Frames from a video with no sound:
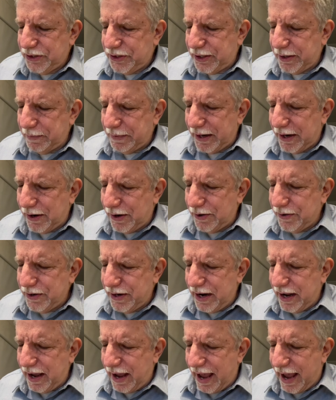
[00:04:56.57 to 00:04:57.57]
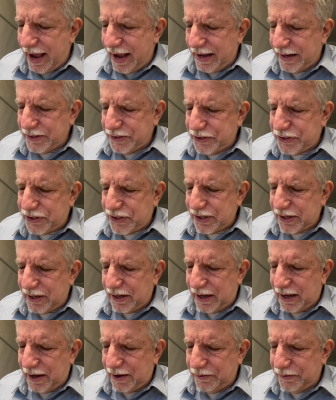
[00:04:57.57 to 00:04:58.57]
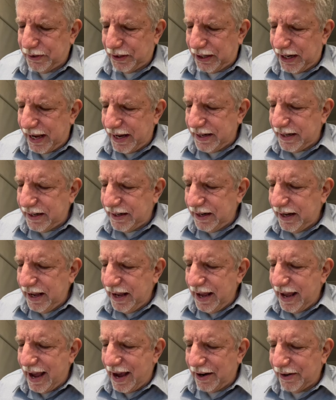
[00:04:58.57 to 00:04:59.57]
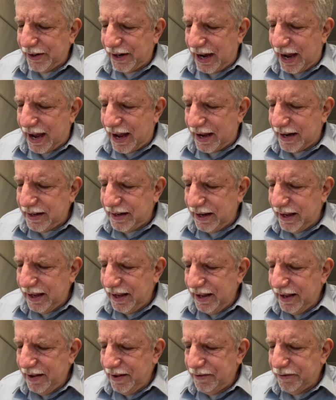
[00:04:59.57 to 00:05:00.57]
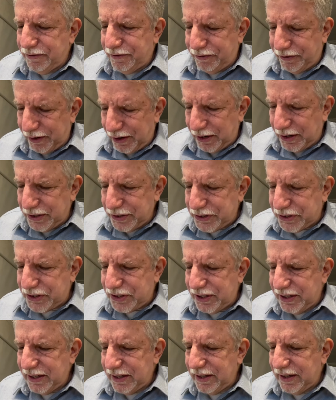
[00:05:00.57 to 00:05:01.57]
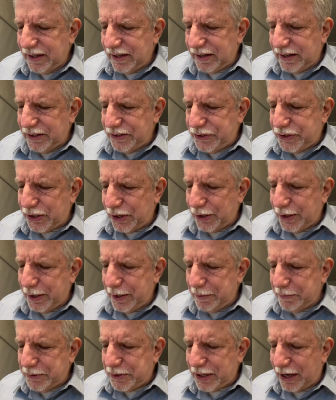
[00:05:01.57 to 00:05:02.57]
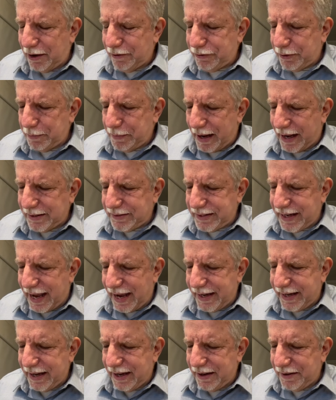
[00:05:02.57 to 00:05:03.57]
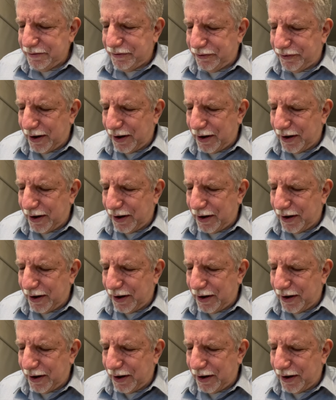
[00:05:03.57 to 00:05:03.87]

Shimeon has uh, related how God first concerned himself about taking